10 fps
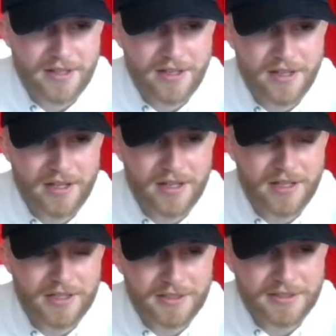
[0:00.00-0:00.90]

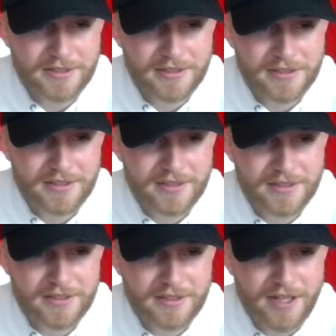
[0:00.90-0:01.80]

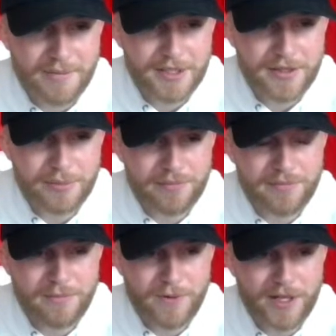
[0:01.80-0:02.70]
I mean, the
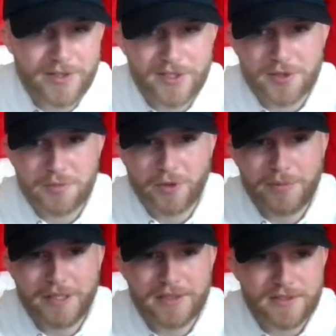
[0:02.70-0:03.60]
White Sox
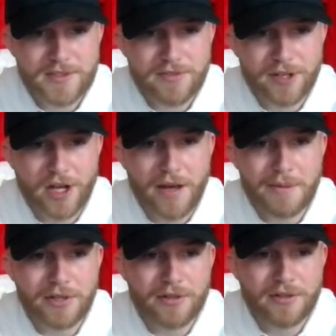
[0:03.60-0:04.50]
bullpen's
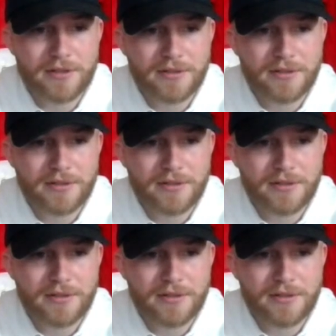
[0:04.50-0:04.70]
phenomenal,